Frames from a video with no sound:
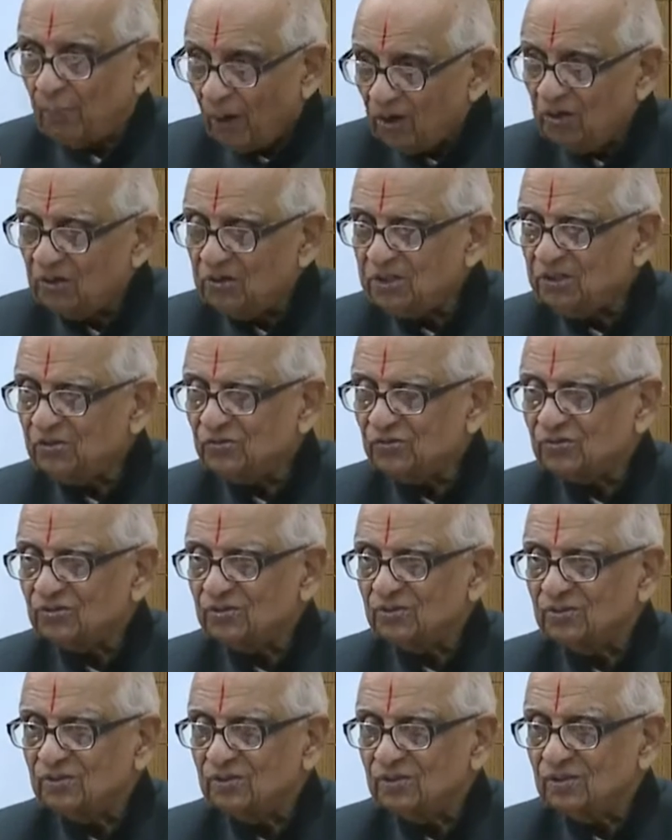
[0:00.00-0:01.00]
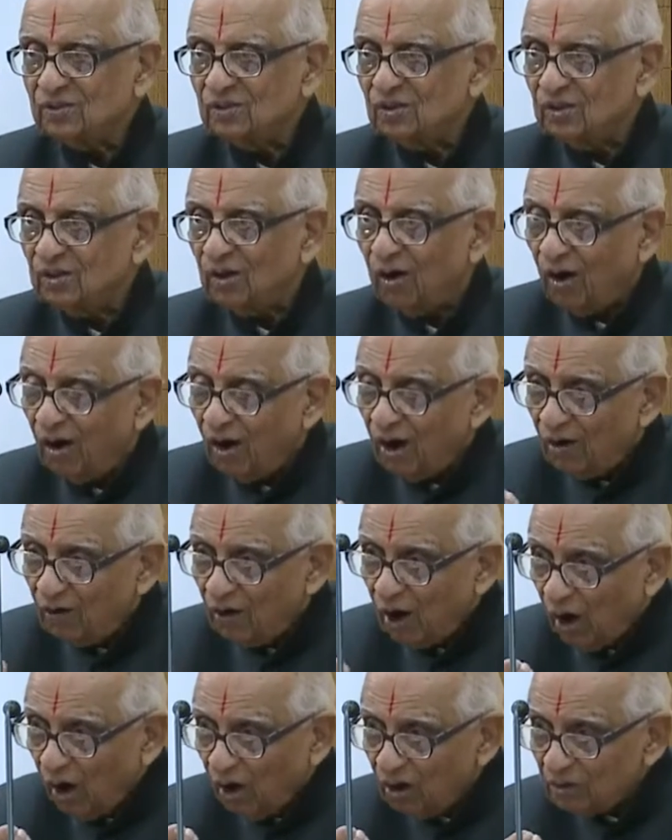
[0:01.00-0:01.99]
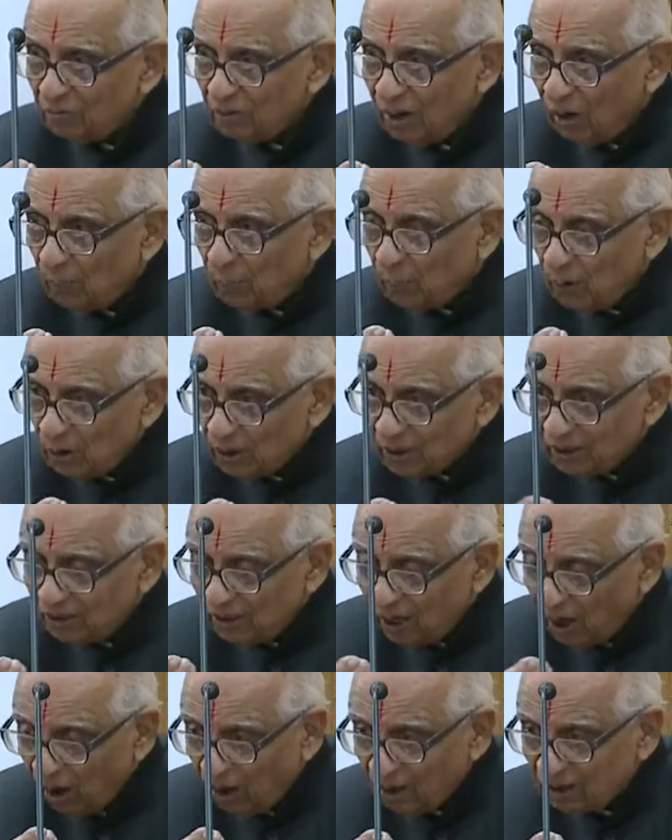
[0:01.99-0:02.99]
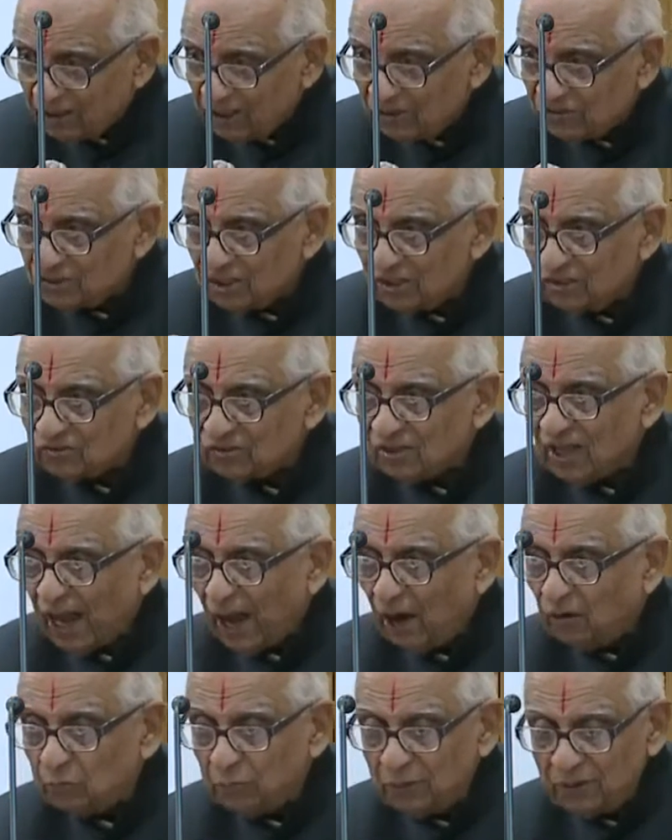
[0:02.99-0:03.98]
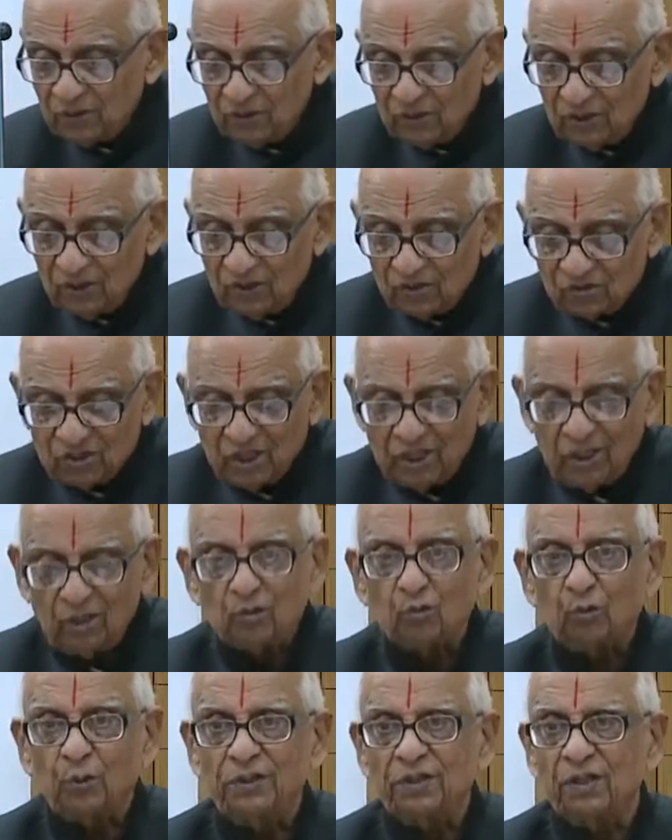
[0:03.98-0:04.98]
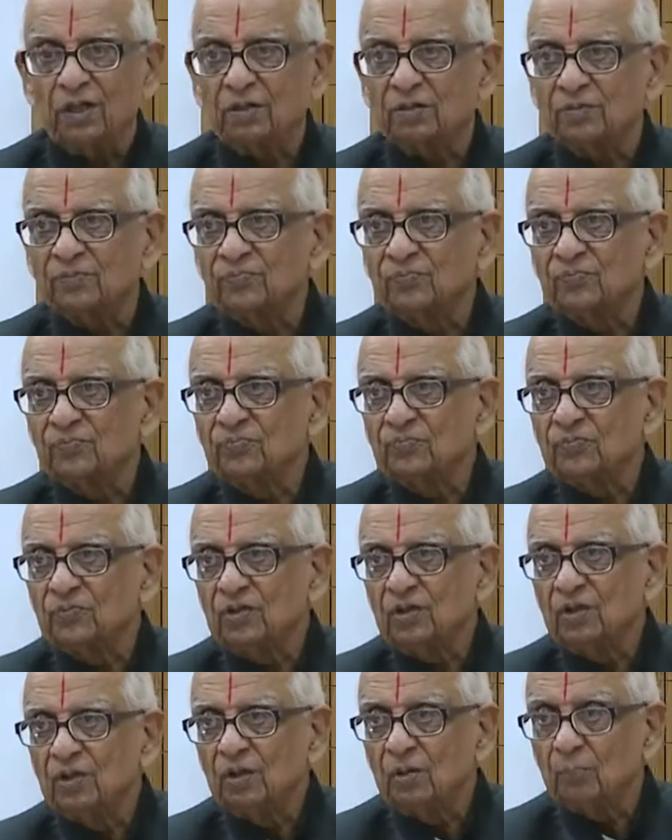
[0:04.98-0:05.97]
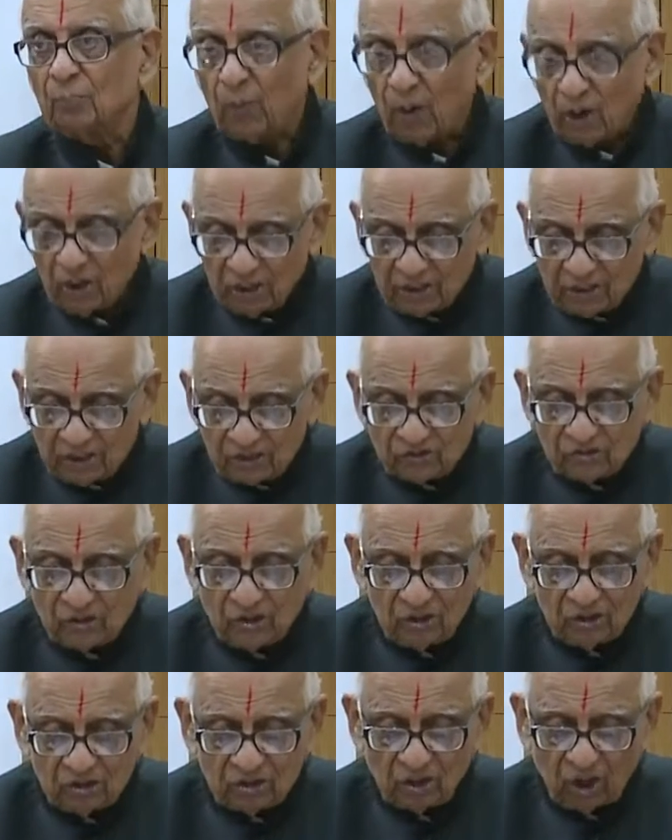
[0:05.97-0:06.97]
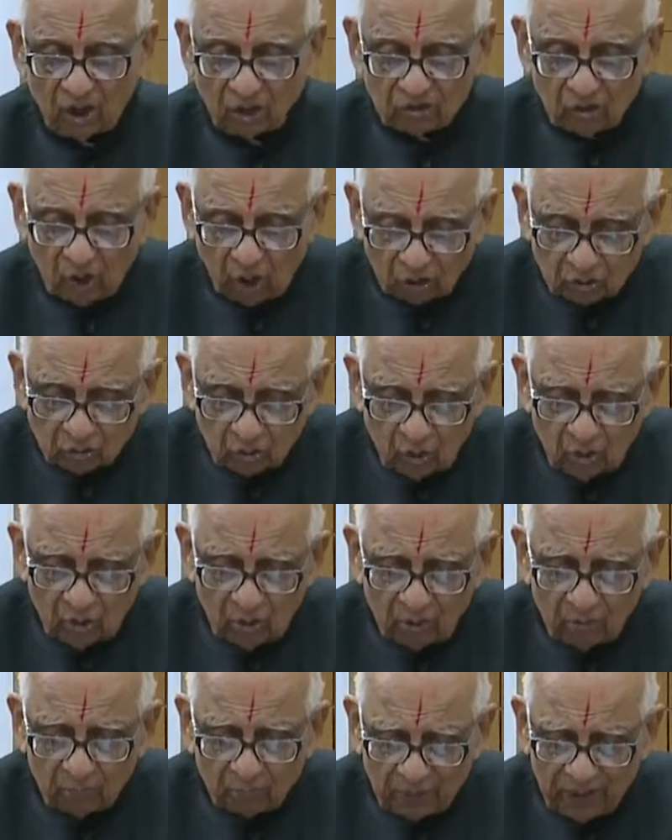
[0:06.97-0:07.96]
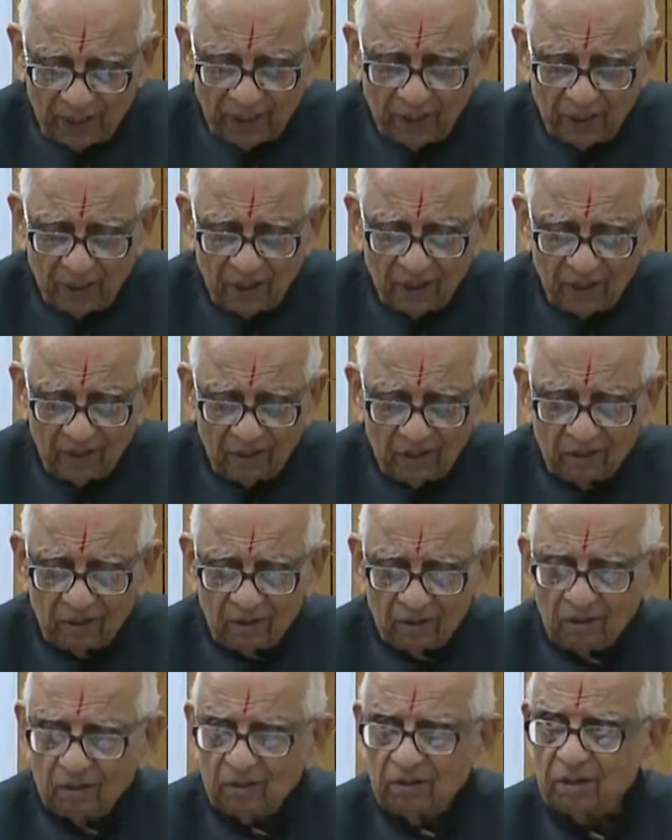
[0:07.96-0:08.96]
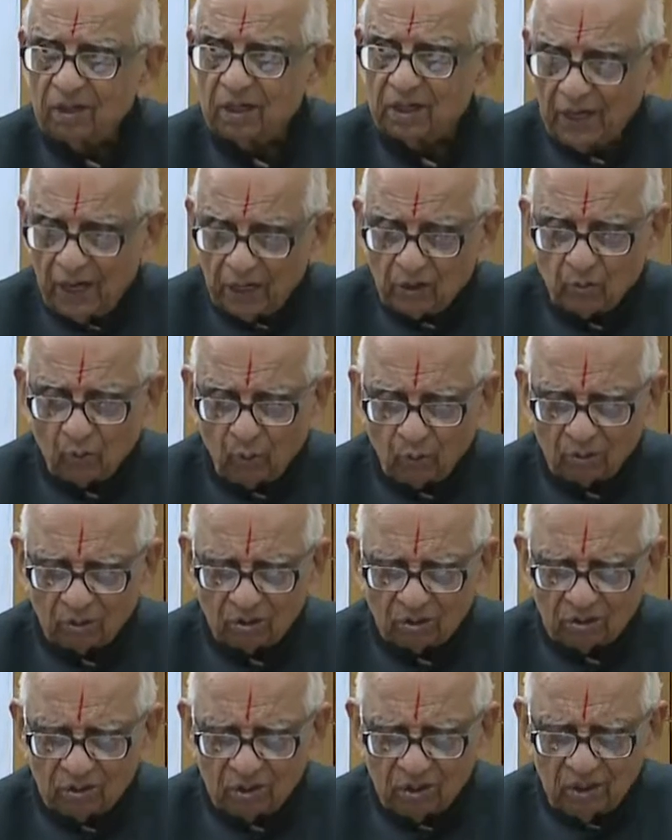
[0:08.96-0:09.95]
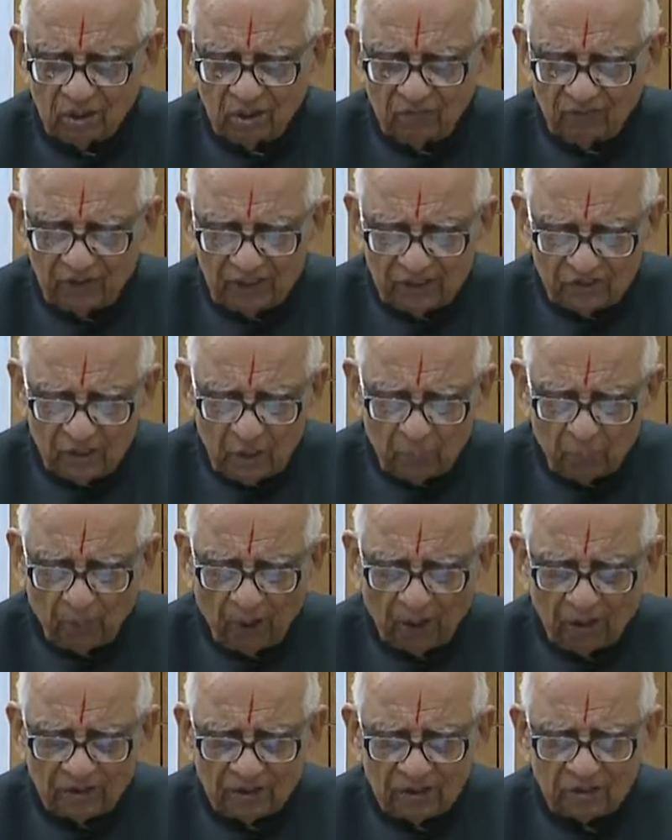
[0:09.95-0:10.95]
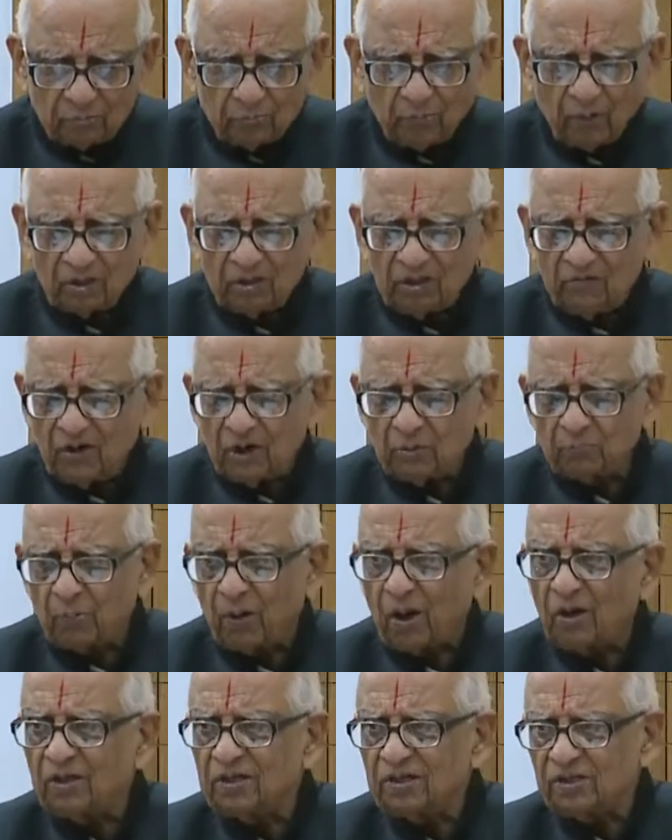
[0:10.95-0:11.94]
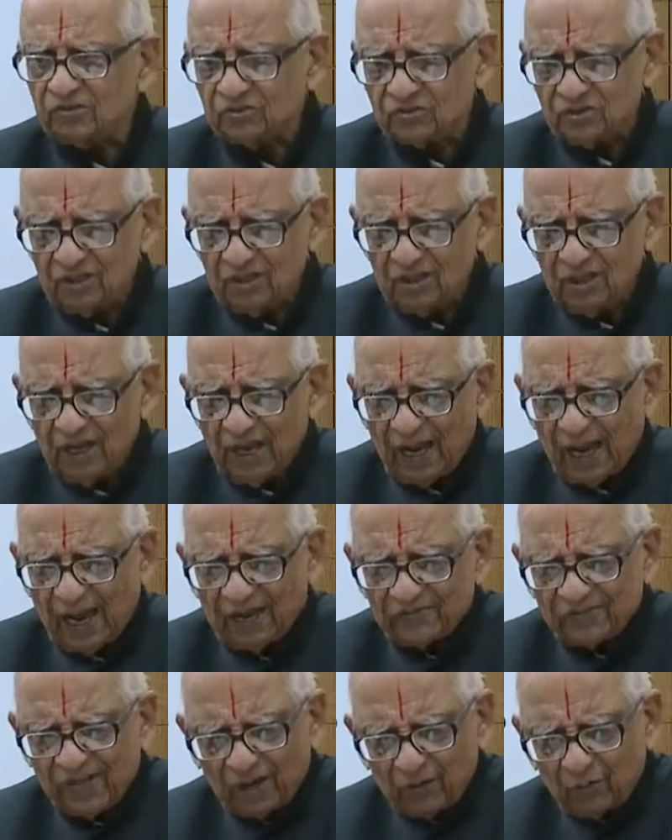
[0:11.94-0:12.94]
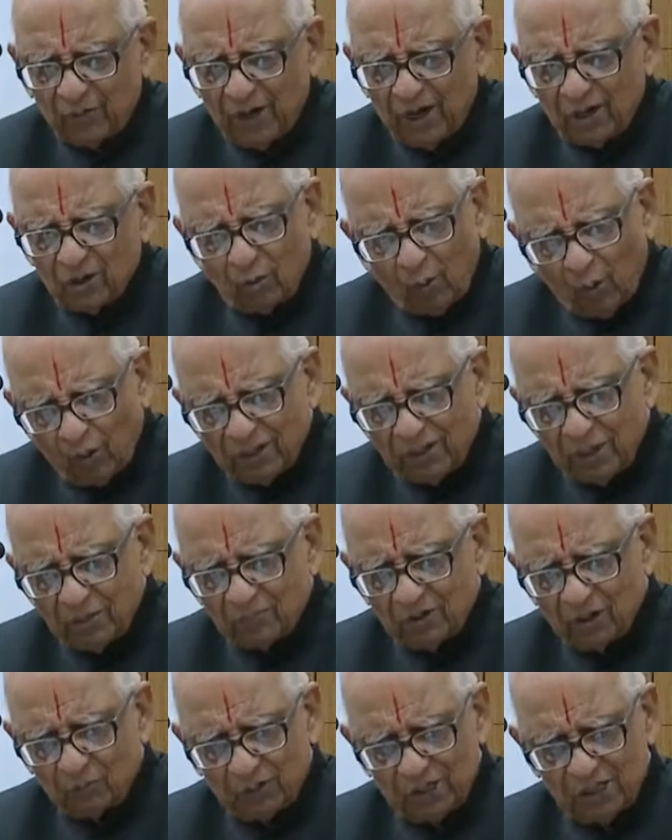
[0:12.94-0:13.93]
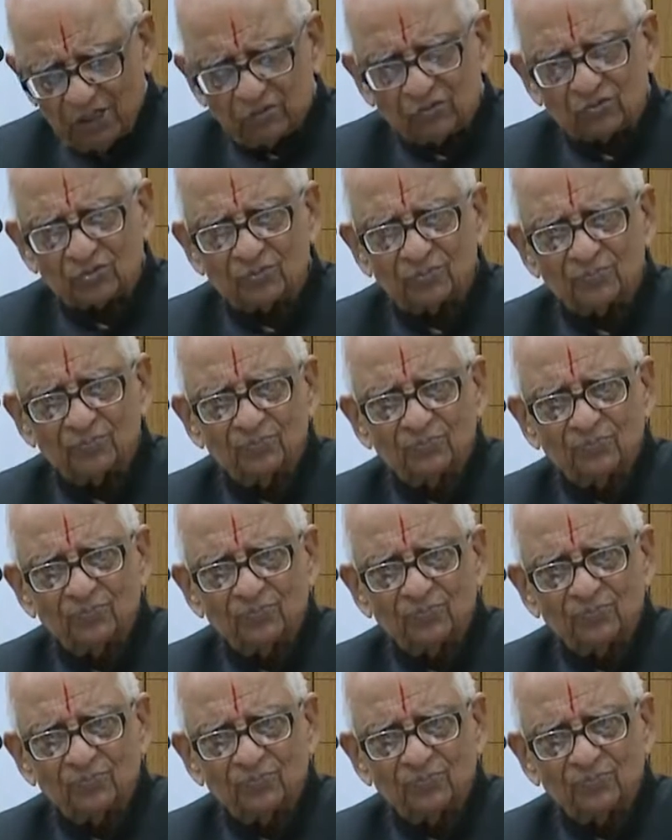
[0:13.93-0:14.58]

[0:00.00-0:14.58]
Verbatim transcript: politics, all, political, all these things had to be seen together. Politics is also, also play a great role. When I say politics, the word politics has acquired an odium nowadays.